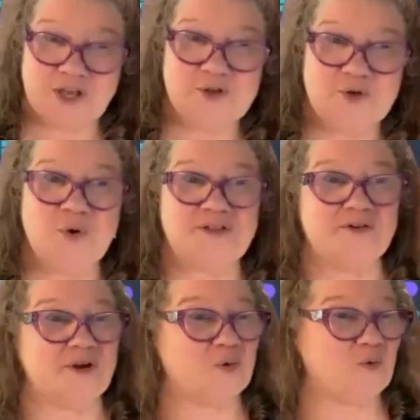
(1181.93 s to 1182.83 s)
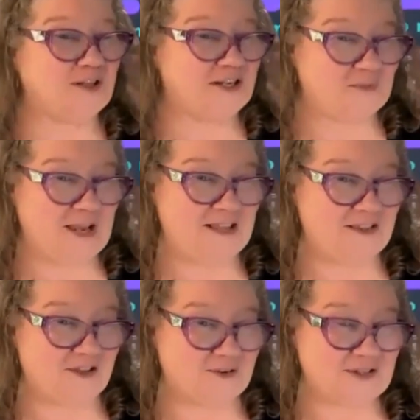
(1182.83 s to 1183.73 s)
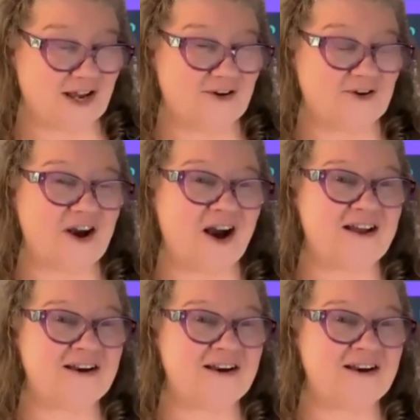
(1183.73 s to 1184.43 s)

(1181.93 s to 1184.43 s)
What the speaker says: tell you whether they're willing to pay the other side or not.